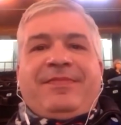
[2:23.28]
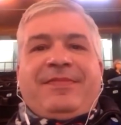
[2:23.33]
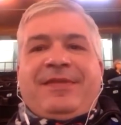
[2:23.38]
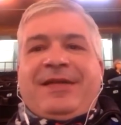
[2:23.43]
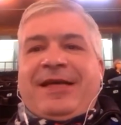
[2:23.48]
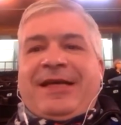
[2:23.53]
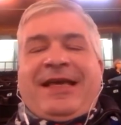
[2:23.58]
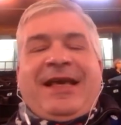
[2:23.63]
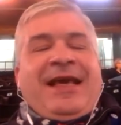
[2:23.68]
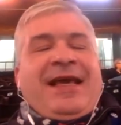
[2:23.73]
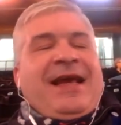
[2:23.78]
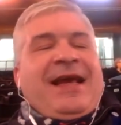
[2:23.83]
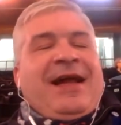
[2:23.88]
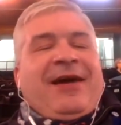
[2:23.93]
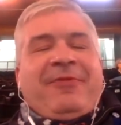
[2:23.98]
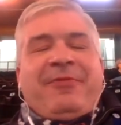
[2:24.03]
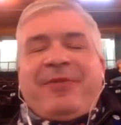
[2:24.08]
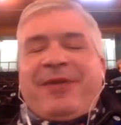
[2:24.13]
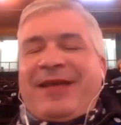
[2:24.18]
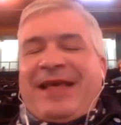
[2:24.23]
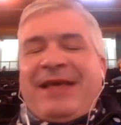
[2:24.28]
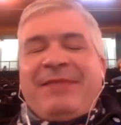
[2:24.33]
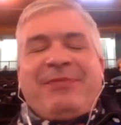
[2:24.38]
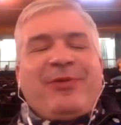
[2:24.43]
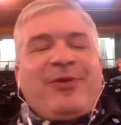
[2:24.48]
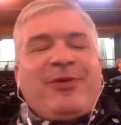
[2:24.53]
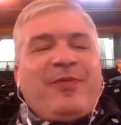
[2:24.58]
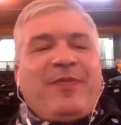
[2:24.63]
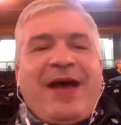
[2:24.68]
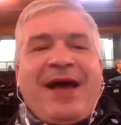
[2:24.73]
again, I'm going to keep
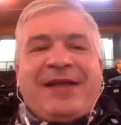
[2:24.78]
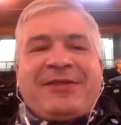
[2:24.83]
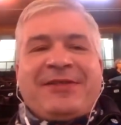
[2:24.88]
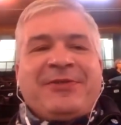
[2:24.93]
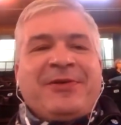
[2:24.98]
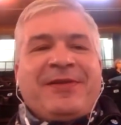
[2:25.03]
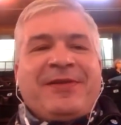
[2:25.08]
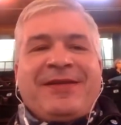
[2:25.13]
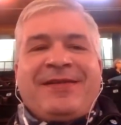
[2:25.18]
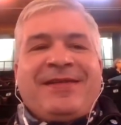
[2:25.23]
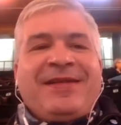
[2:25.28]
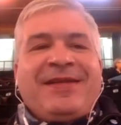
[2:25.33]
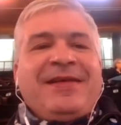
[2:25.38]
going back to it.